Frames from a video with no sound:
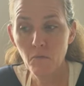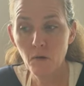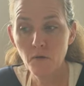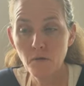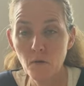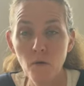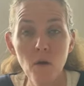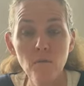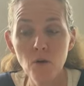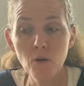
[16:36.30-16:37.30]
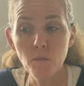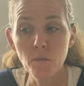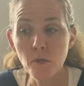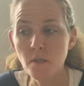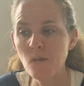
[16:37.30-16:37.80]
That's very good
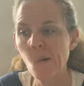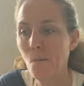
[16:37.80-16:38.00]
points.